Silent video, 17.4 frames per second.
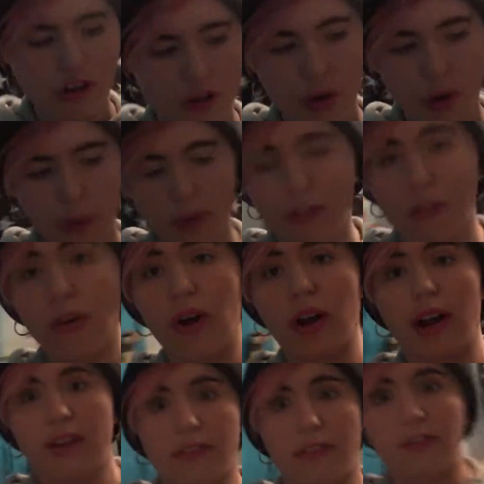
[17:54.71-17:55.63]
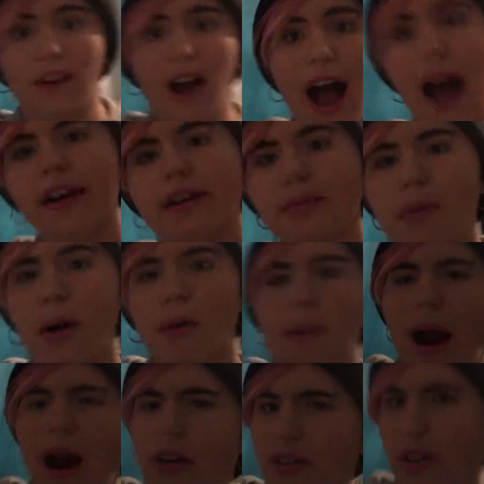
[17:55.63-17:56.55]
just always thought as a fact, but
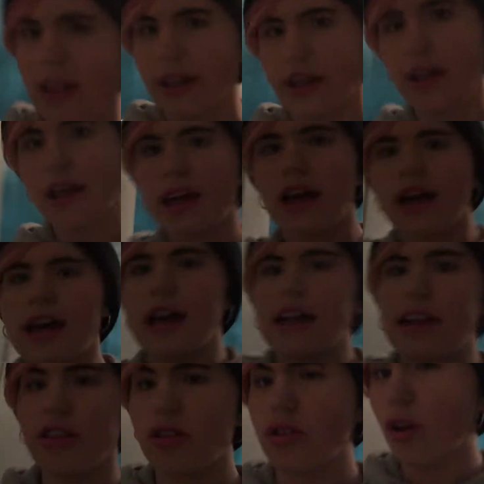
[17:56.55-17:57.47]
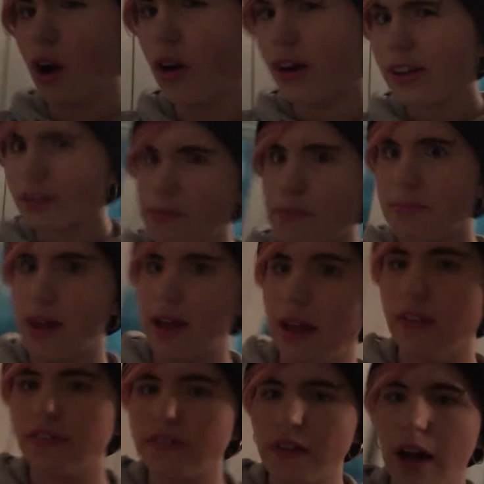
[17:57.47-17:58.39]
apparently it's not, it's a
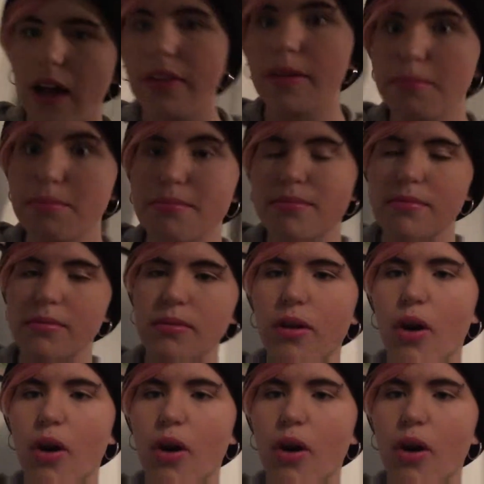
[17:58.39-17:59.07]
myth, and